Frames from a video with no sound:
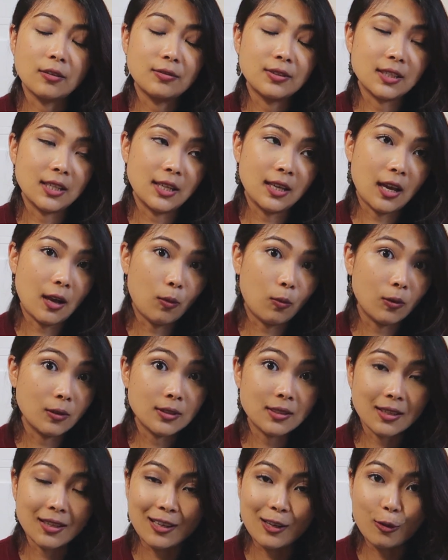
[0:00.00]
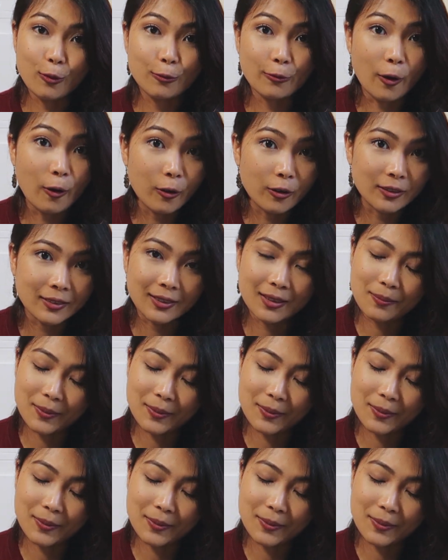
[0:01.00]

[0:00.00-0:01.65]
obviously I wanted a new phone,